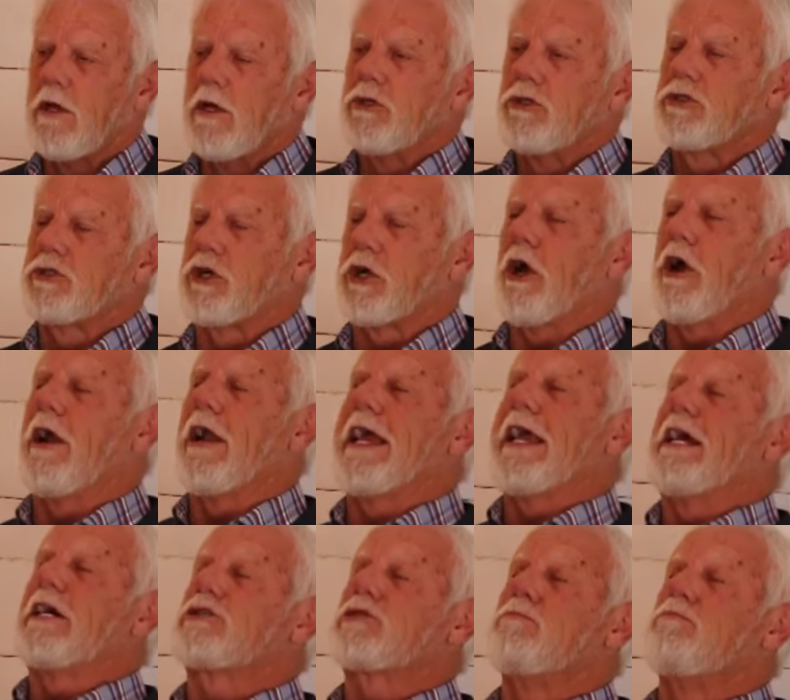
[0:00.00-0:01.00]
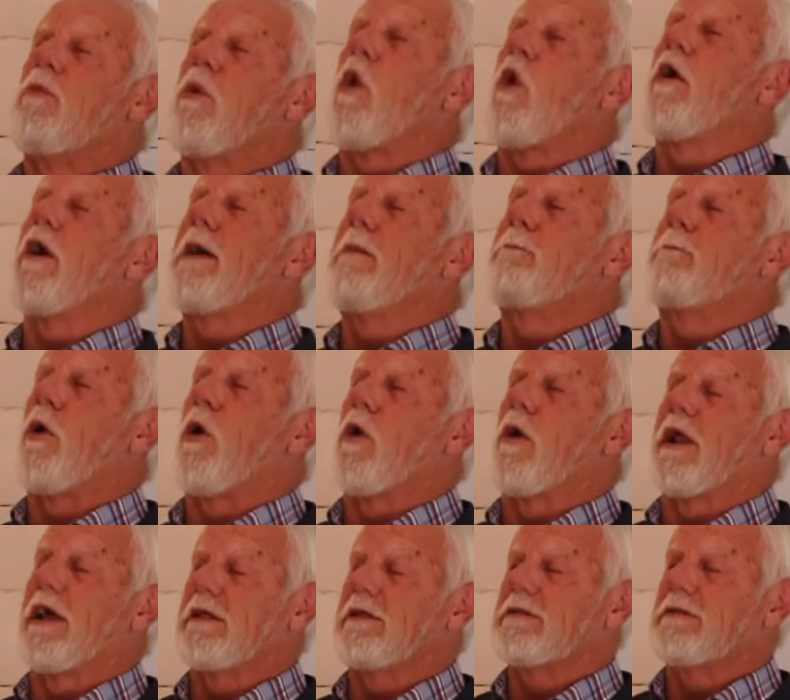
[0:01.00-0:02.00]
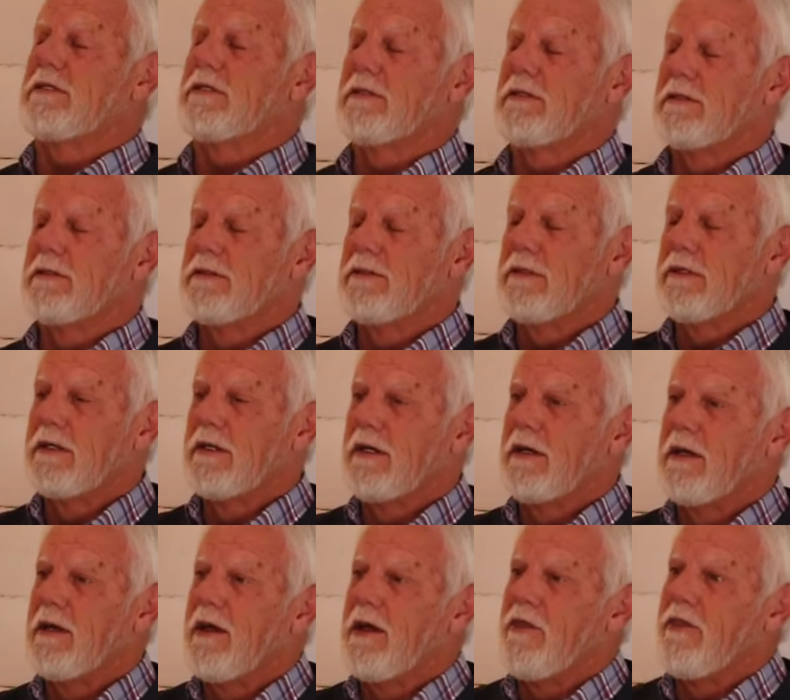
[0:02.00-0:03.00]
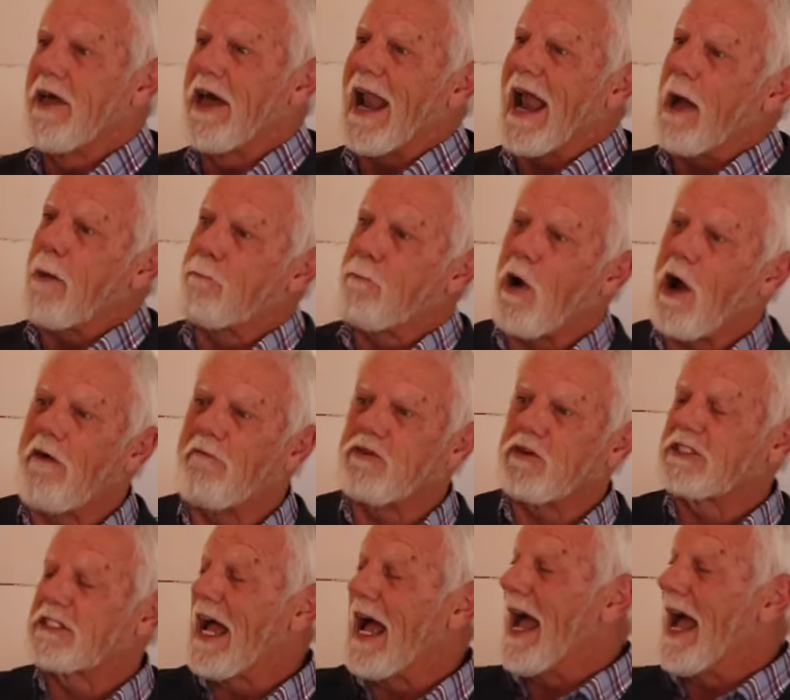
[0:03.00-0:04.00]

Surely it's more important that I prophesy